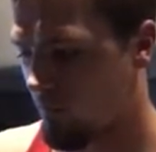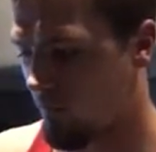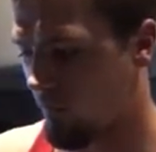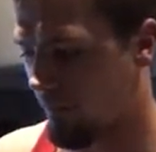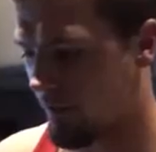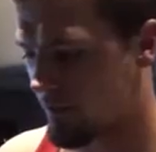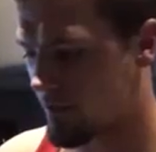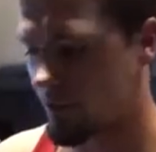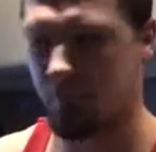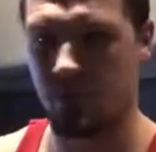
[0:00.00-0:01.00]
where the
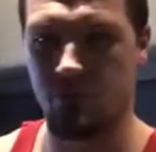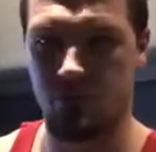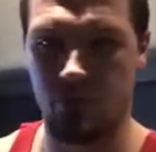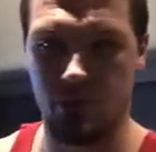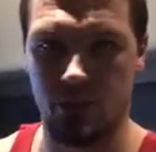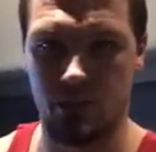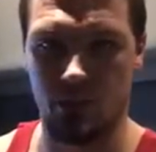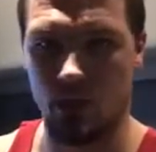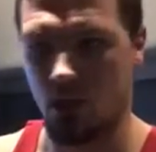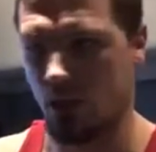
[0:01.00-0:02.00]
cheapest fuel is
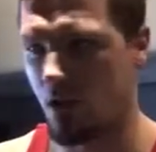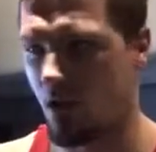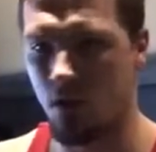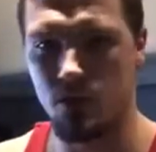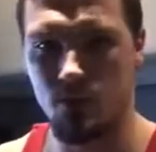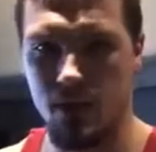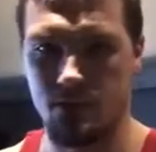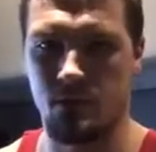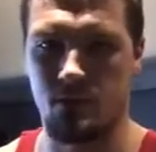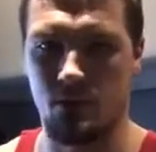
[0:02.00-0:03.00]
along all the
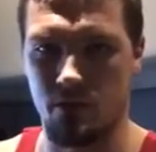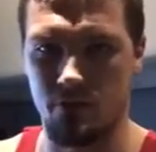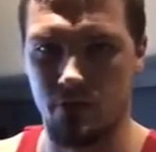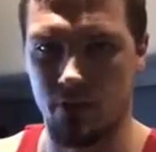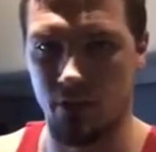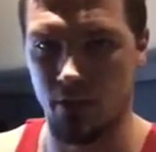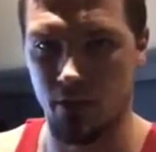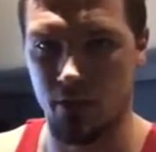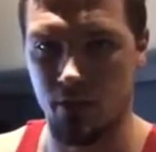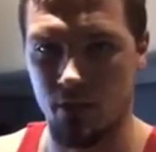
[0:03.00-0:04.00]
routes I'm running for the day.
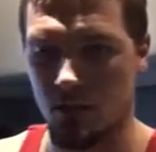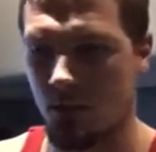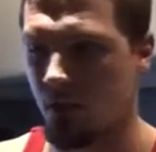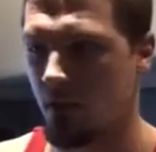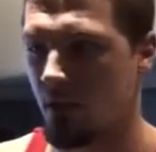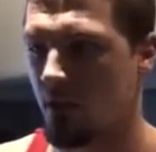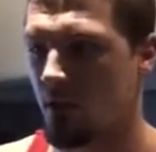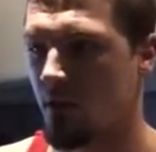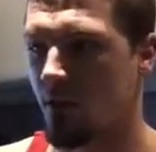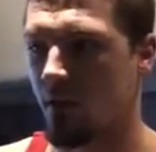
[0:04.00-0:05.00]

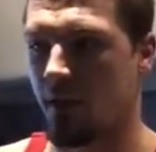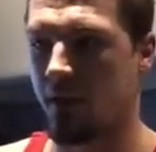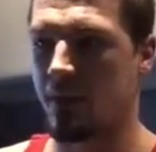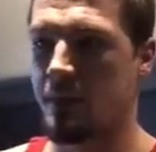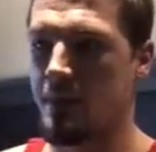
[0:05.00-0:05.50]
Okay,